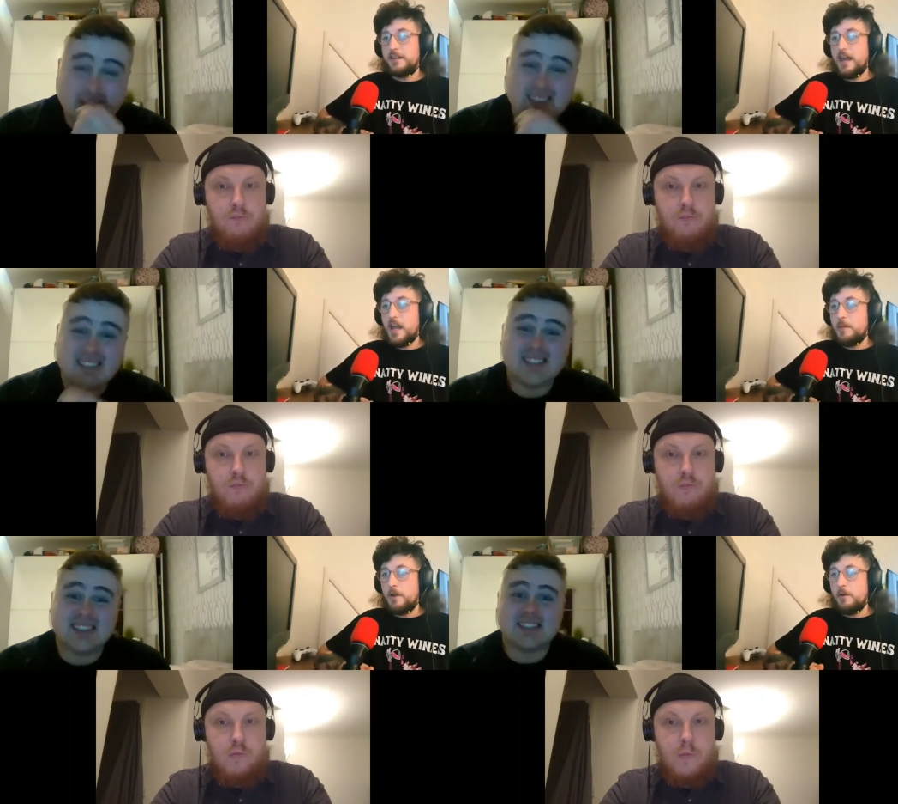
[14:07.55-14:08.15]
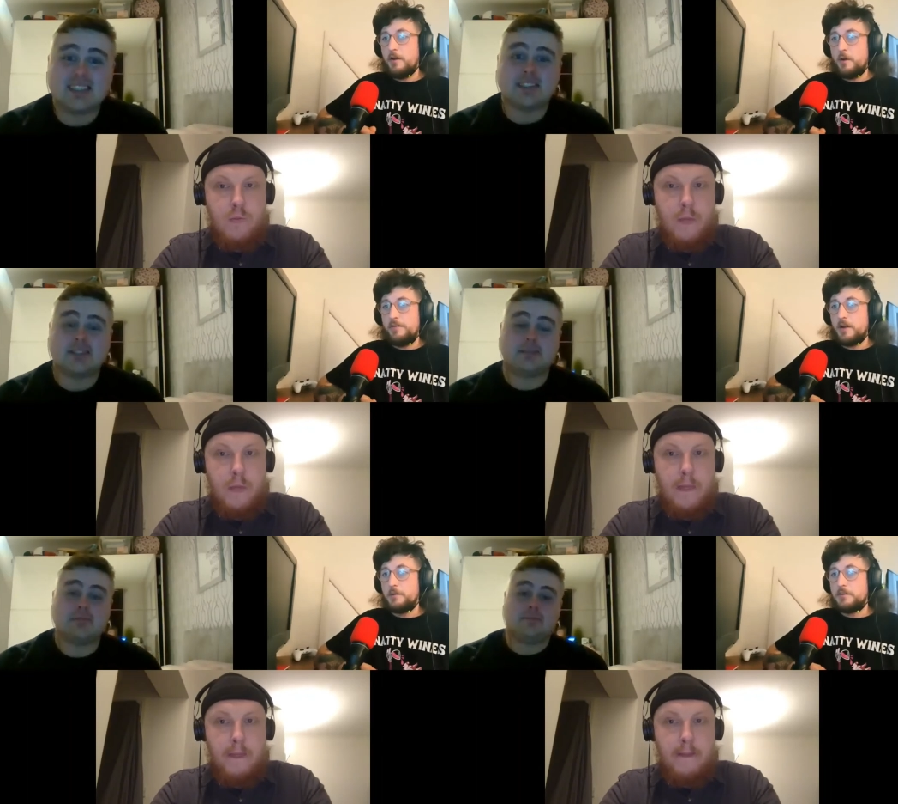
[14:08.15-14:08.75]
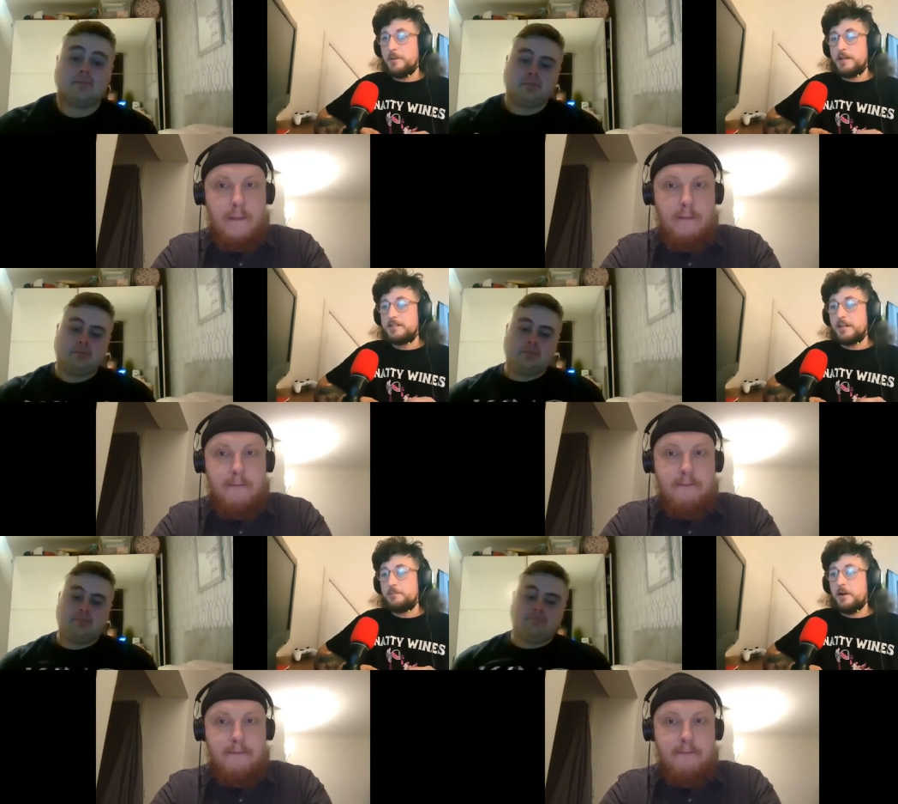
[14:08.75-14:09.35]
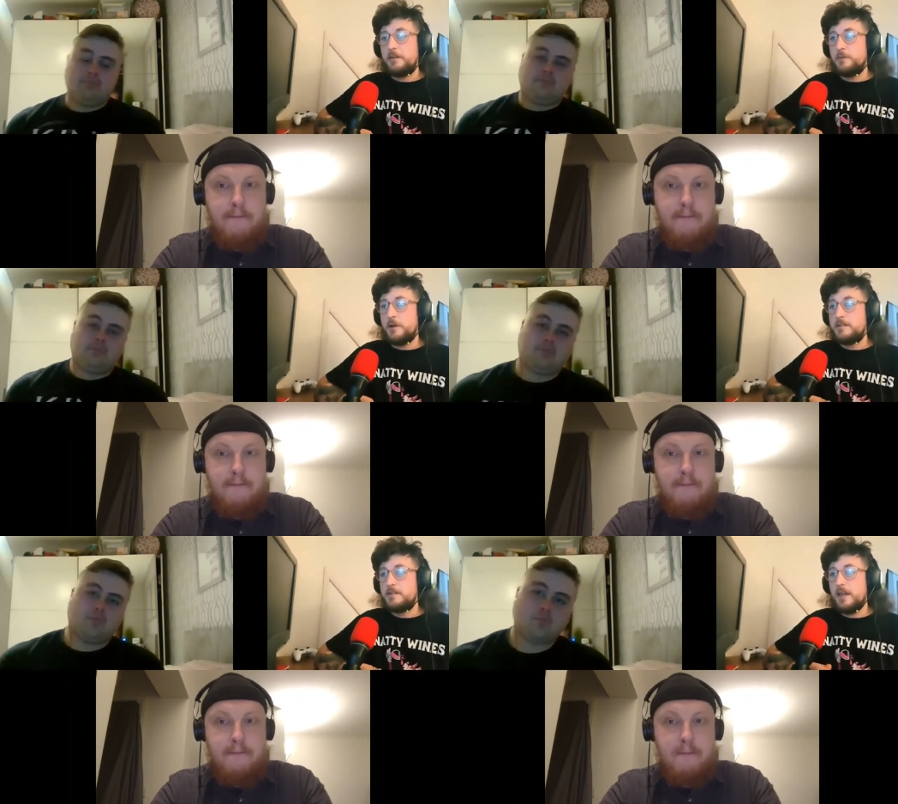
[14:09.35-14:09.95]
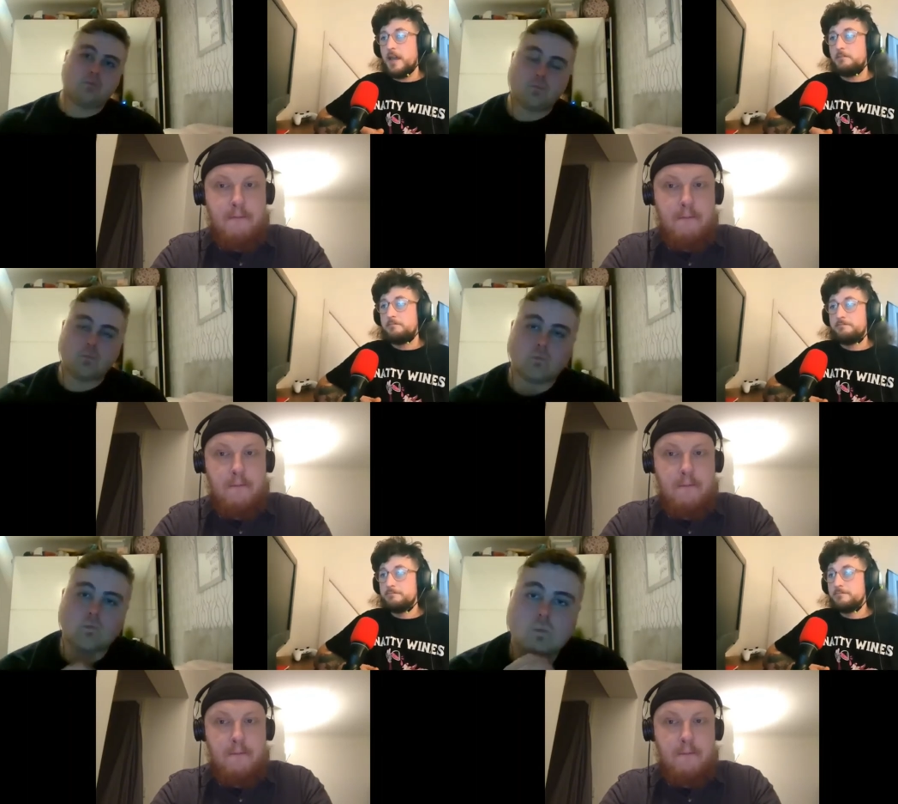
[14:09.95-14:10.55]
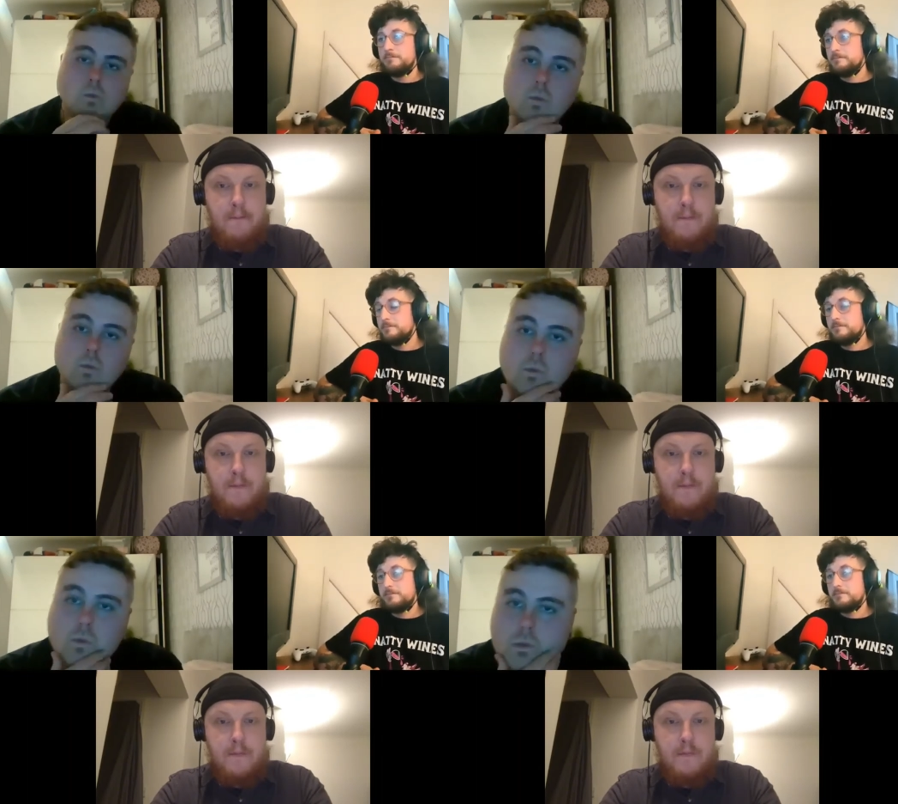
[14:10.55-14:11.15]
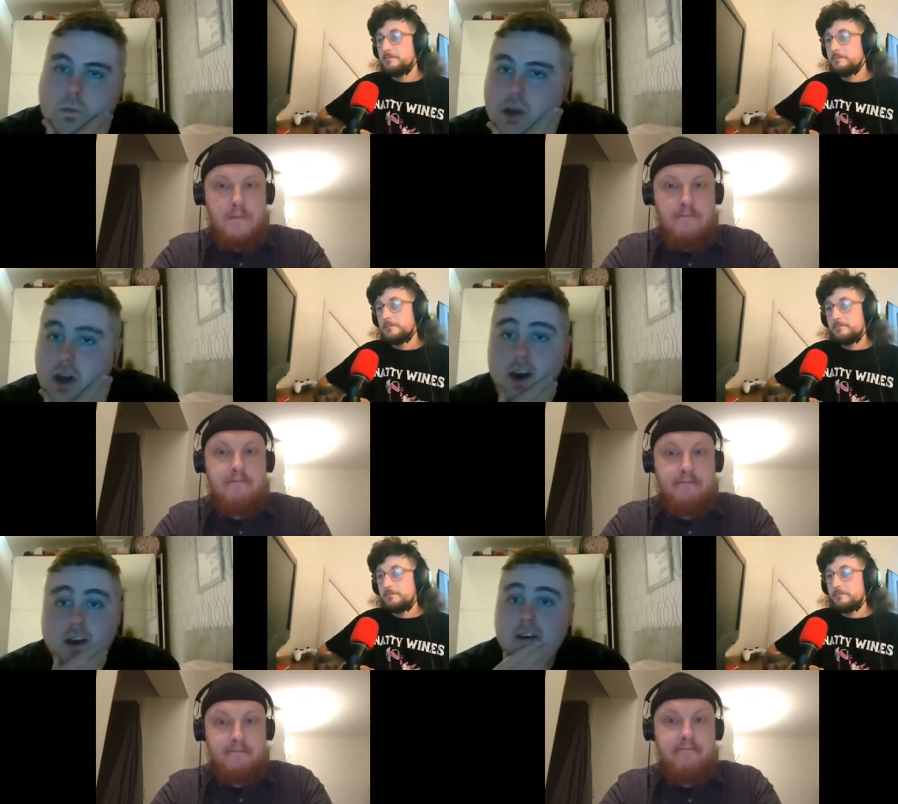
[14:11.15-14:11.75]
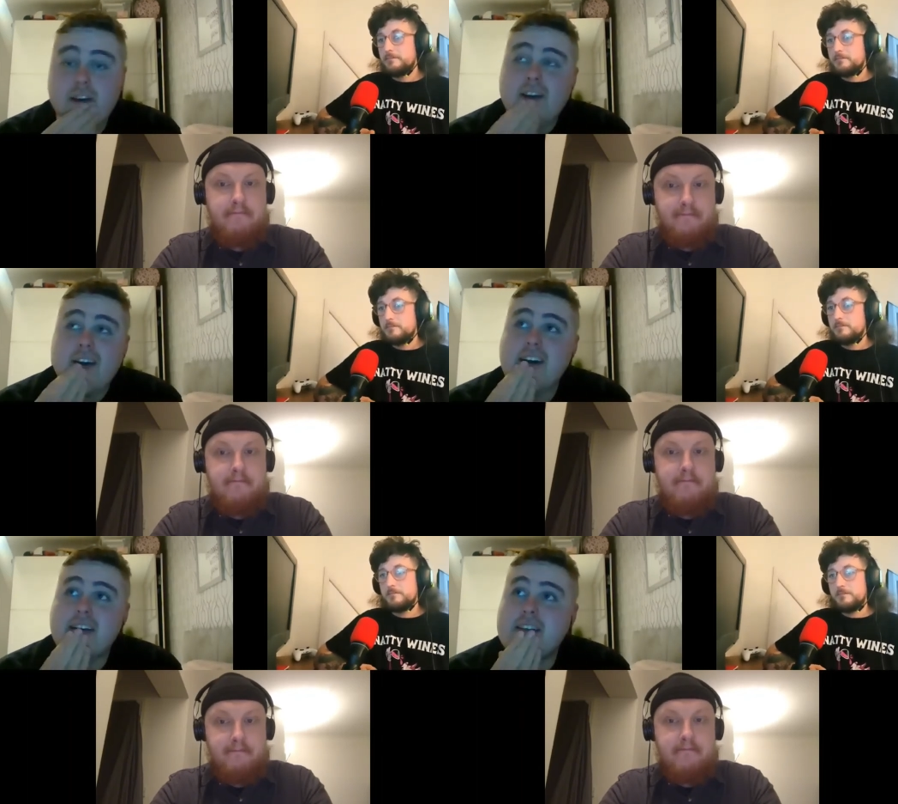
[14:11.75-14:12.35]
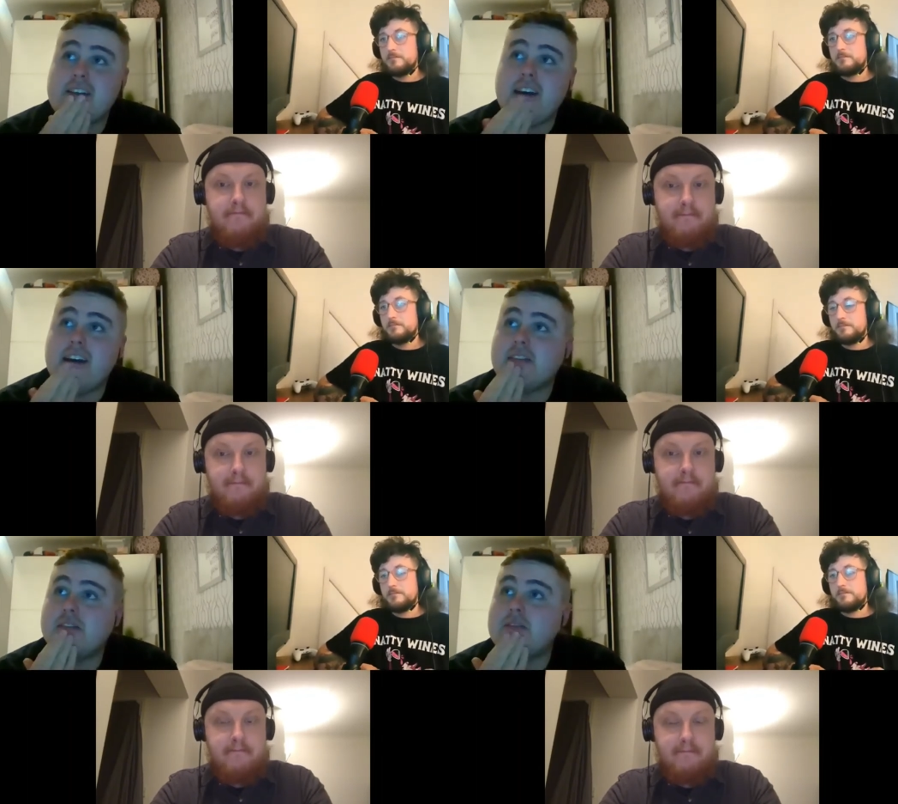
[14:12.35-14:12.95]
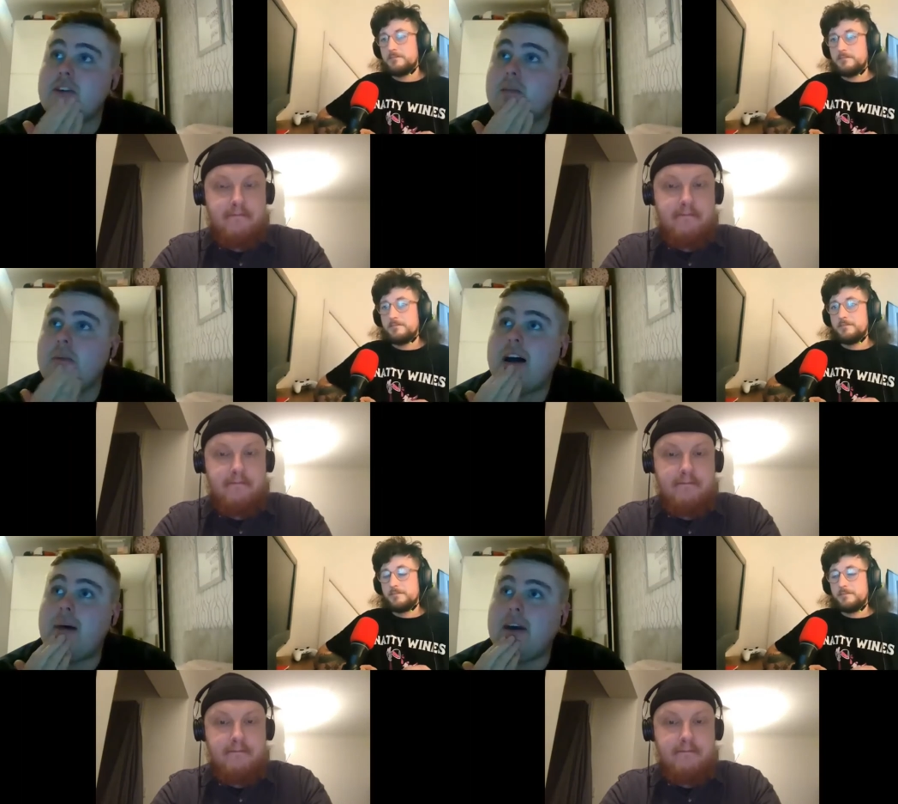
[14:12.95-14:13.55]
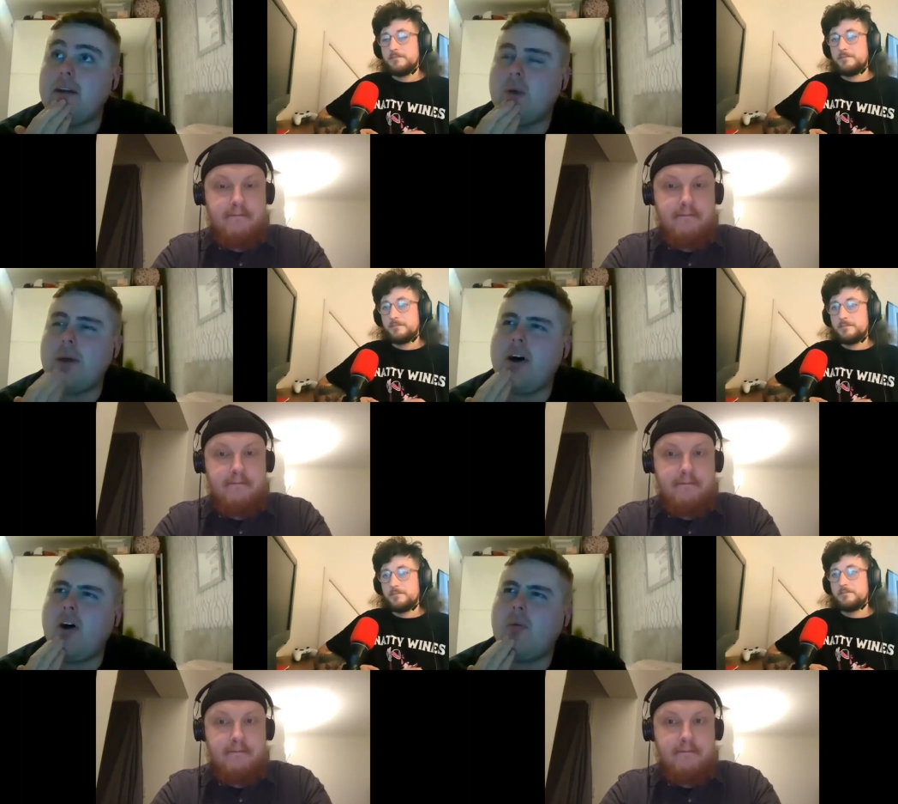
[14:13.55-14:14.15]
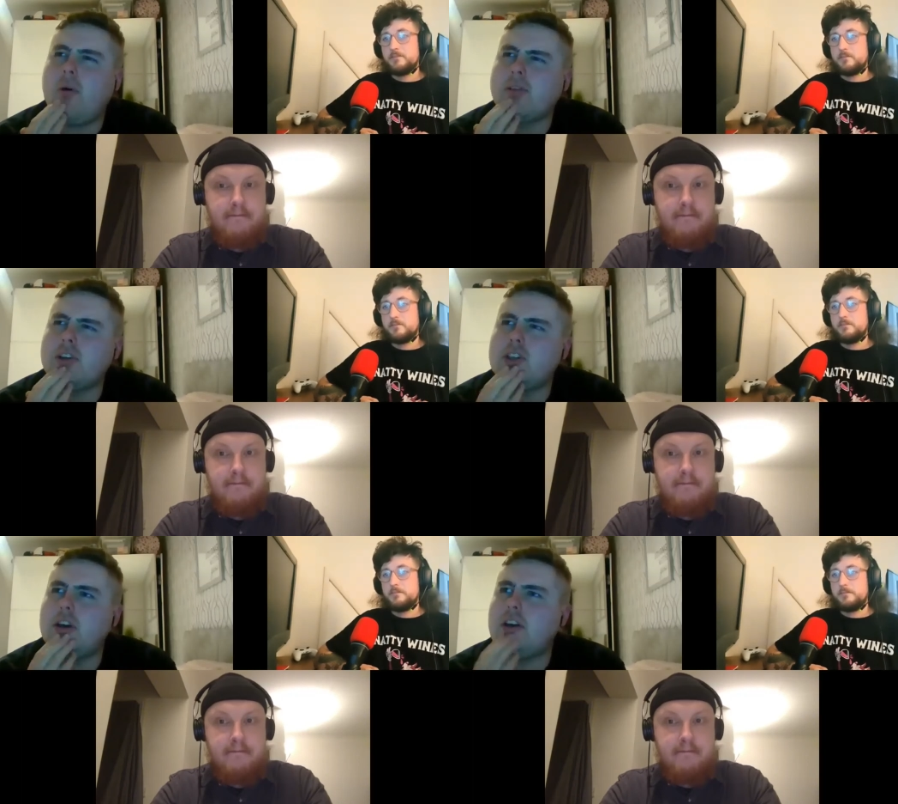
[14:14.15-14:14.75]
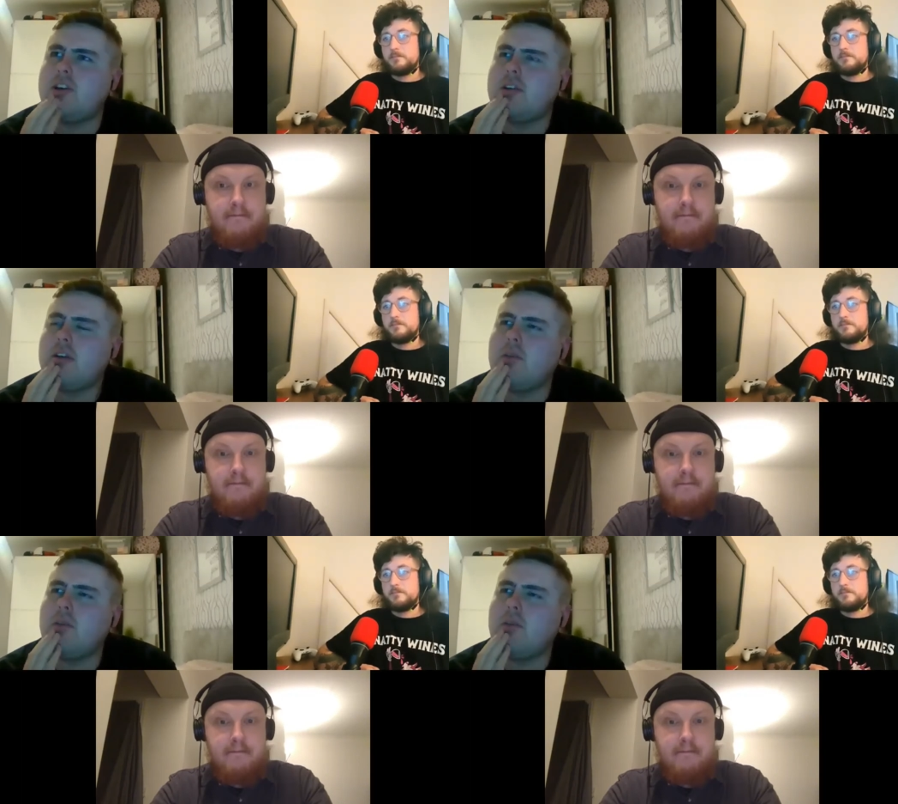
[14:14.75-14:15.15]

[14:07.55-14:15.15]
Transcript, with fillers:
Speaker 1: game. Whoever goes up by six points wins this game.
Speaker 2: Yeah, it's it's true, man. I mean, we went up. What was it, Ginger?